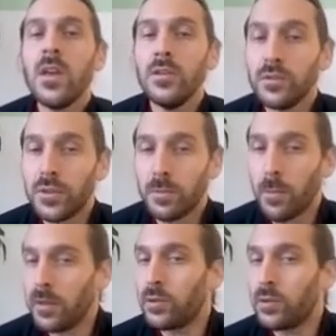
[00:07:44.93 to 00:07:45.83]
using
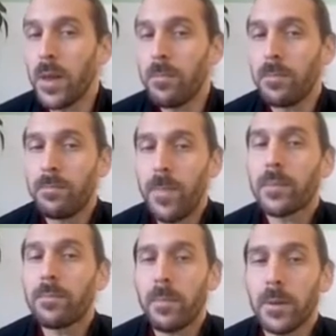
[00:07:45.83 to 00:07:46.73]
money to pay
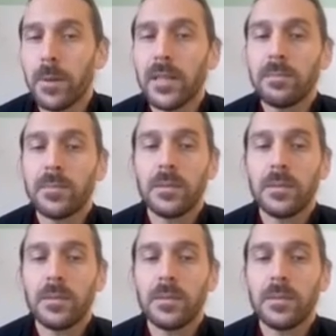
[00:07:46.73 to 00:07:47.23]
back public debt.